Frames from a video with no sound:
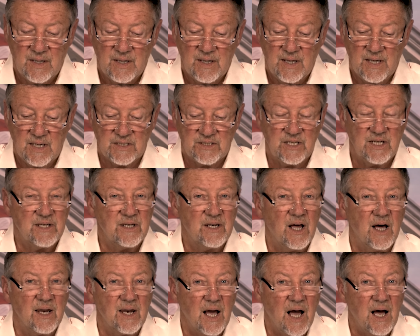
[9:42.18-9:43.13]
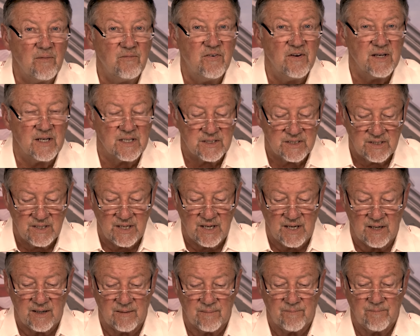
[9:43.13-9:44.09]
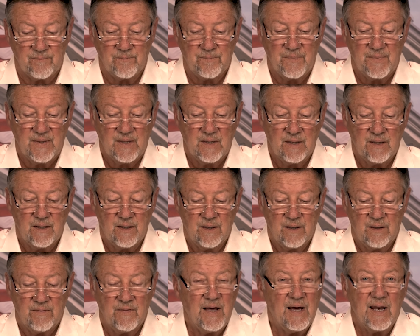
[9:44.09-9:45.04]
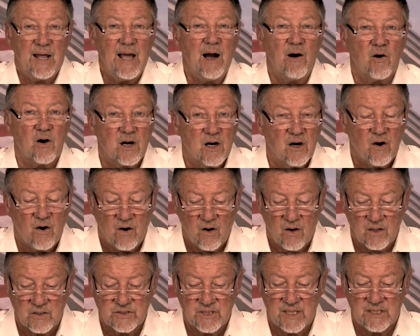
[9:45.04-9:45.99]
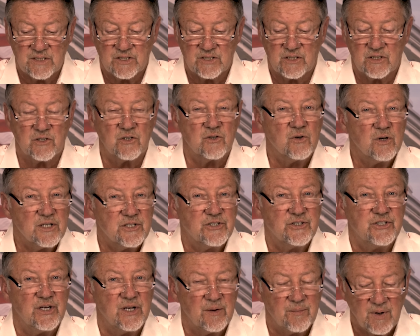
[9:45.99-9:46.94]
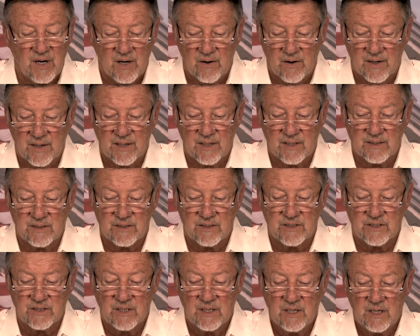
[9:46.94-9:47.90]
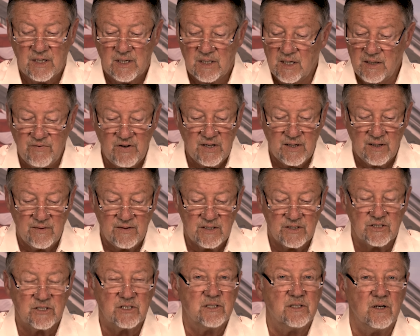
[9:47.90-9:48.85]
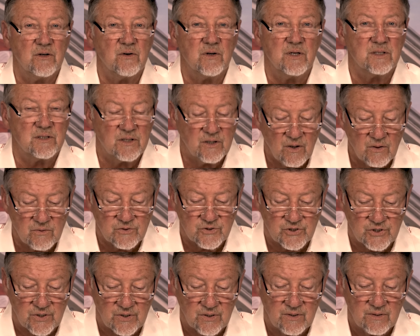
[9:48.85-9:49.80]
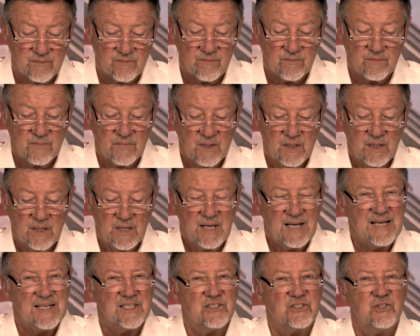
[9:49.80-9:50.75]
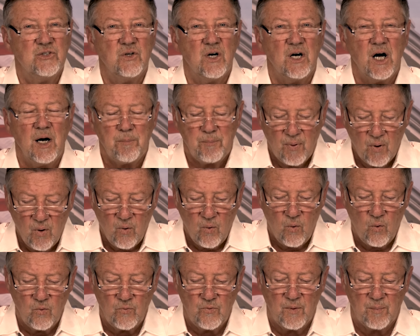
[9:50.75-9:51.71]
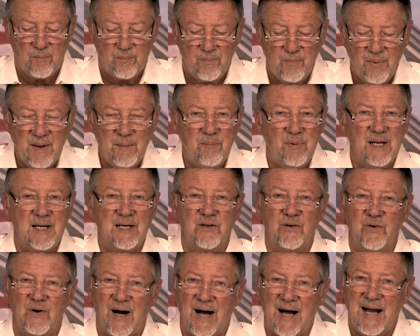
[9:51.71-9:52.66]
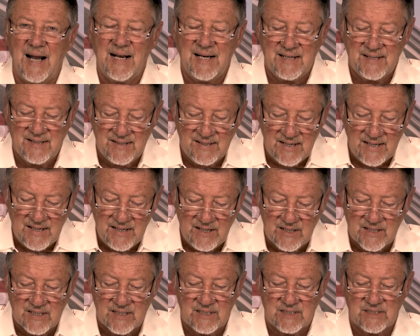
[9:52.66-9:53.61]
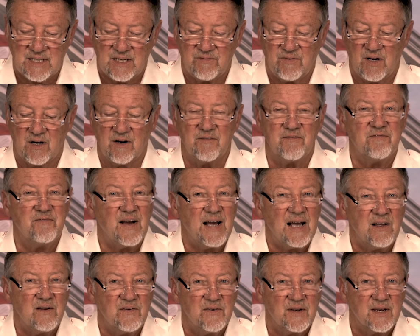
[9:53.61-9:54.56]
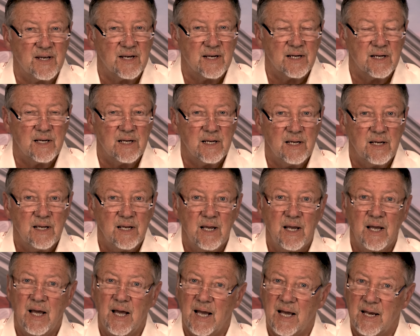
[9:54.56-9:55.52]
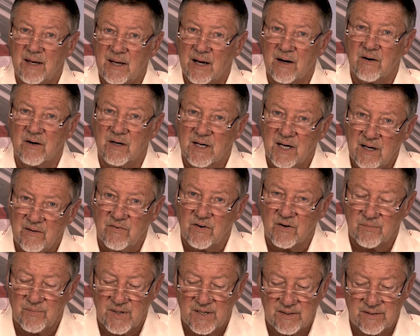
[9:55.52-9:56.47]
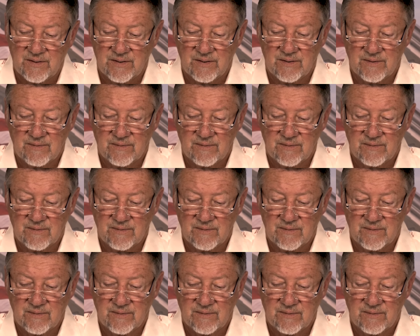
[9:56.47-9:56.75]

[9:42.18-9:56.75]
Is it not obvious then that our cause as Christian Americans living in this current culture is to uphold the biblical ideas of our founding and our government?